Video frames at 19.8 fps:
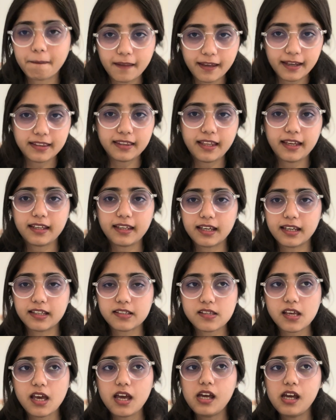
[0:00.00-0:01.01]
In that
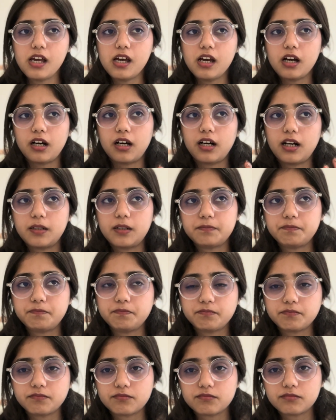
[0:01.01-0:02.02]
case,
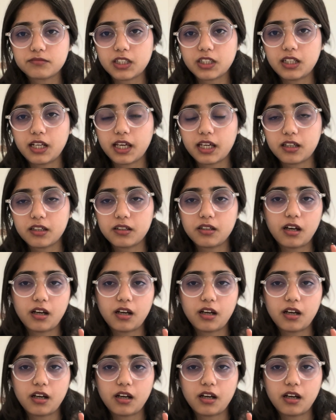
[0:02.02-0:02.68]
like